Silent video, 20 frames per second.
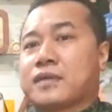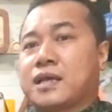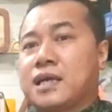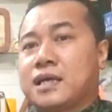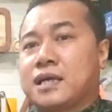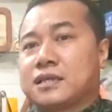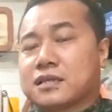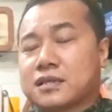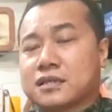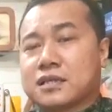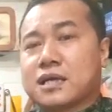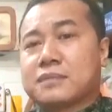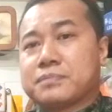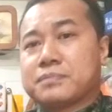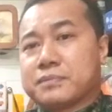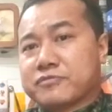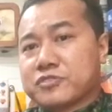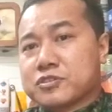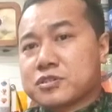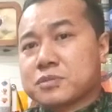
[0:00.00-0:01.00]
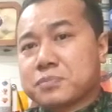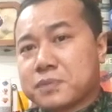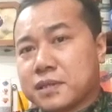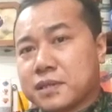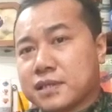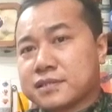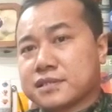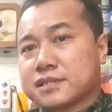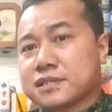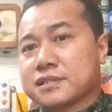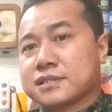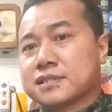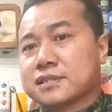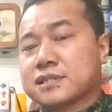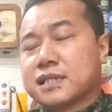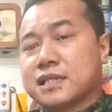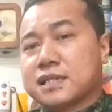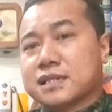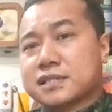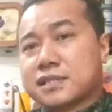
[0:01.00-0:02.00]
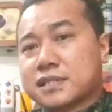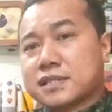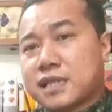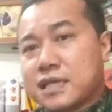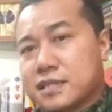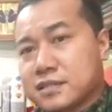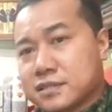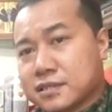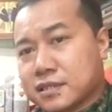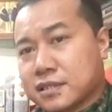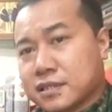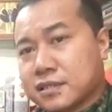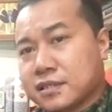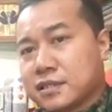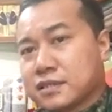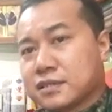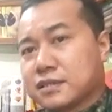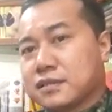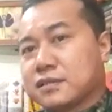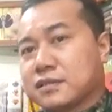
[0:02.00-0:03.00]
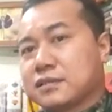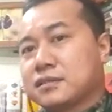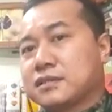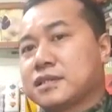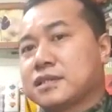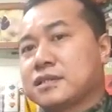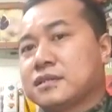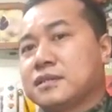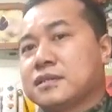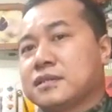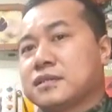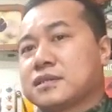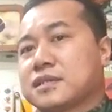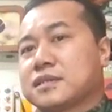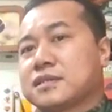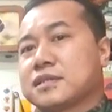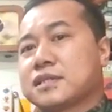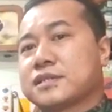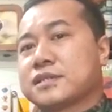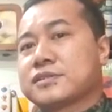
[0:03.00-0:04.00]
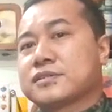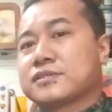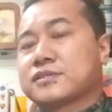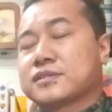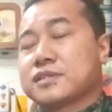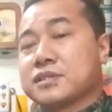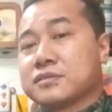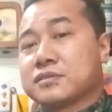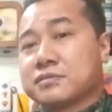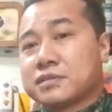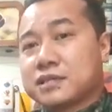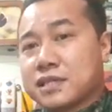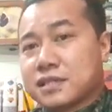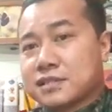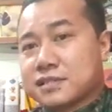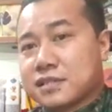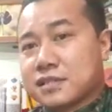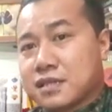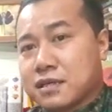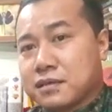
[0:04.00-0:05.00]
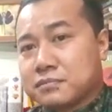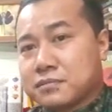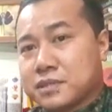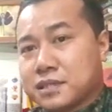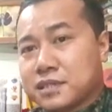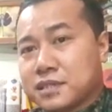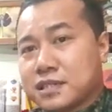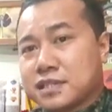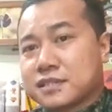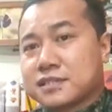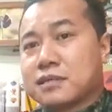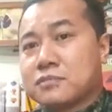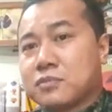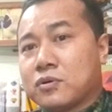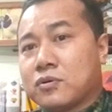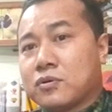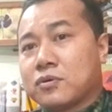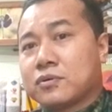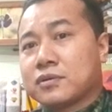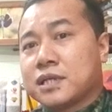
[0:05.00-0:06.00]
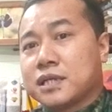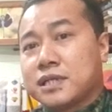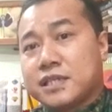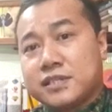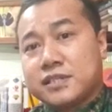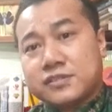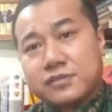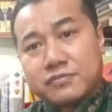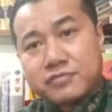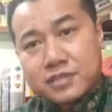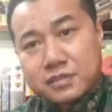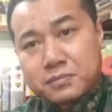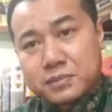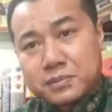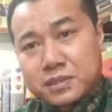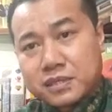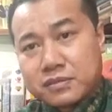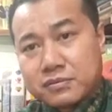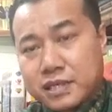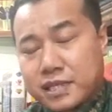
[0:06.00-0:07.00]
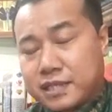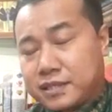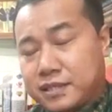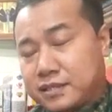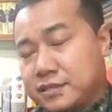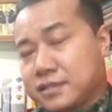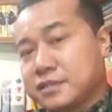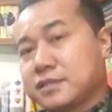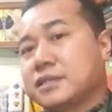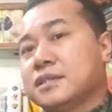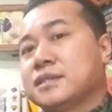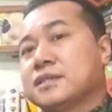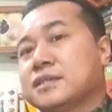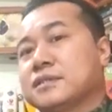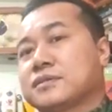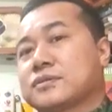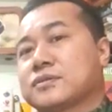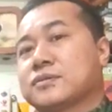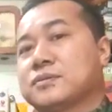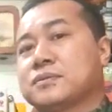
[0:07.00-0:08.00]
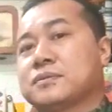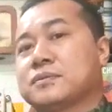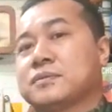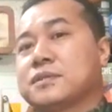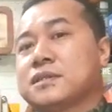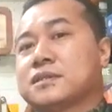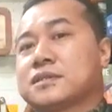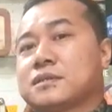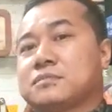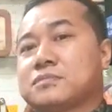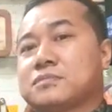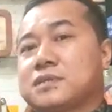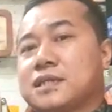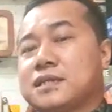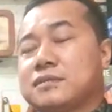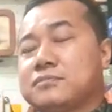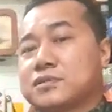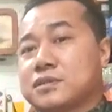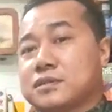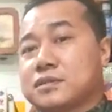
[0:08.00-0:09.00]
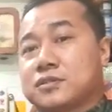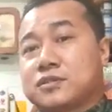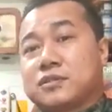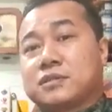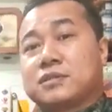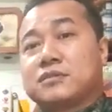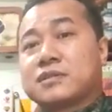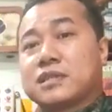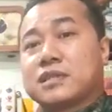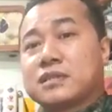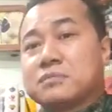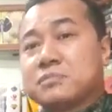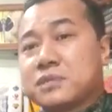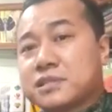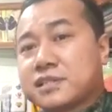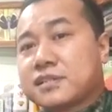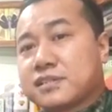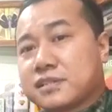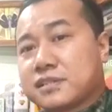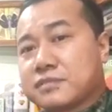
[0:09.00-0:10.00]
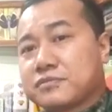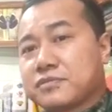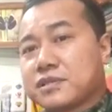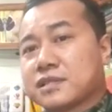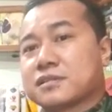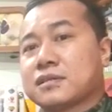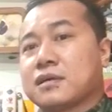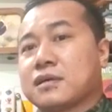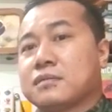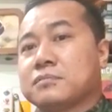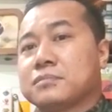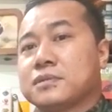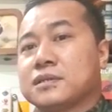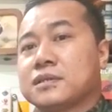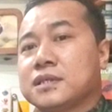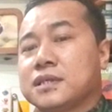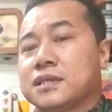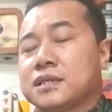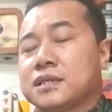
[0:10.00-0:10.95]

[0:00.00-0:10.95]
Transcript: and craft beautiful answers in a silent uh, conditions during the exam in the exam hall is a fundamental right. So sometimes, so during an emergency, for example,